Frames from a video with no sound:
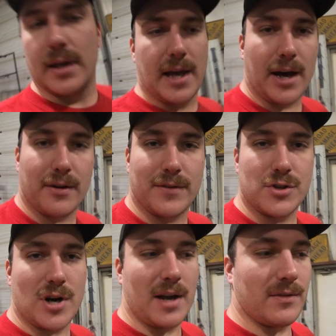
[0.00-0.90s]
the
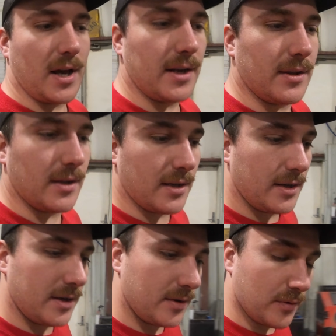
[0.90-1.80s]
drive line in the
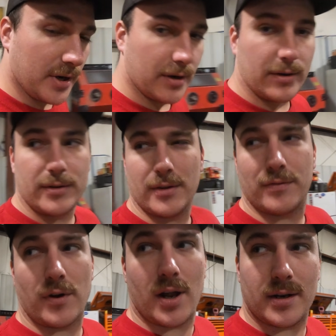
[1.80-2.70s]
rear. The
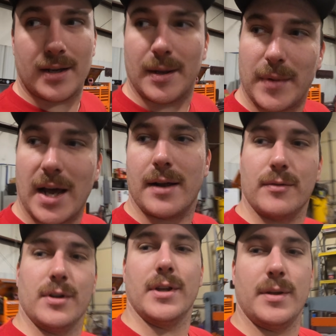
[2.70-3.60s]
front, I'm not
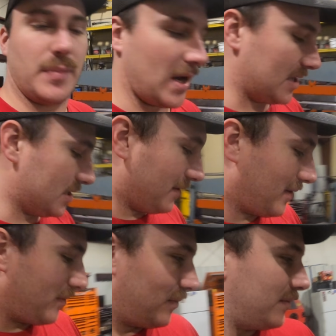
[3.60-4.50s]
really positive
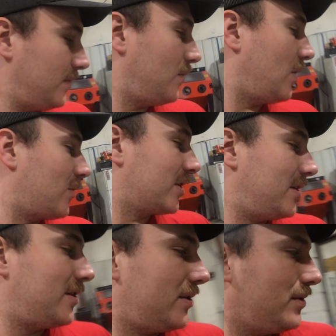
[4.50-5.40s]
on what we're
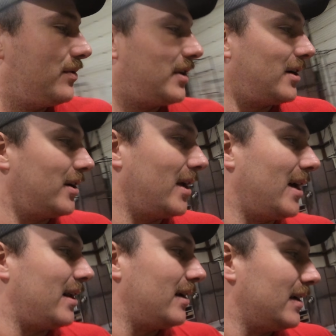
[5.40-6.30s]
going to do there
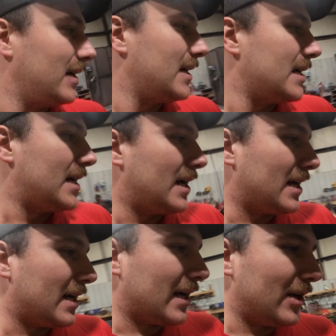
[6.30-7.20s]
yet.
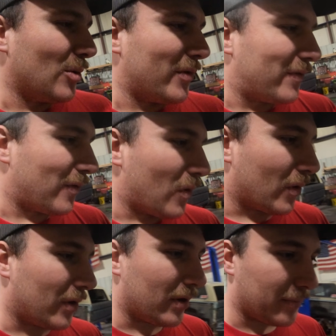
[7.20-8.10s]
I know
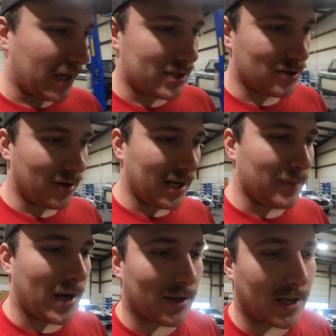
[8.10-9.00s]
before my training
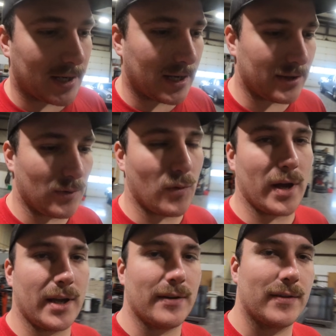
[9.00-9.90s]
mount kind of got in the
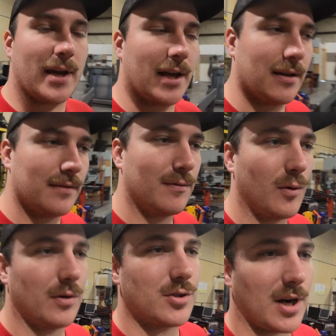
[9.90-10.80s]
way of that
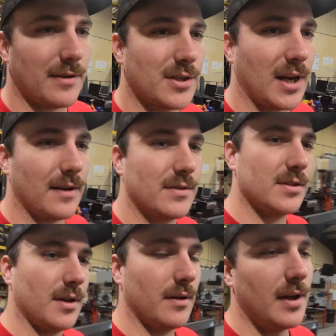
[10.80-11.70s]
forward drive shaft,
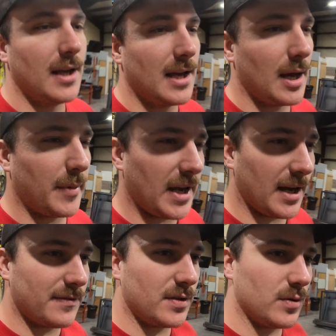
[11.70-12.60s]
so I'm going to
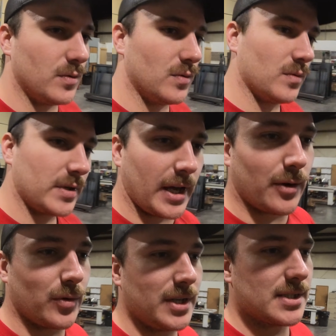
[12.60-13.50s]
have to kind
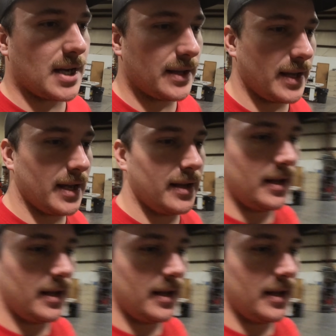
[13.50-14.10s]
of redesign that.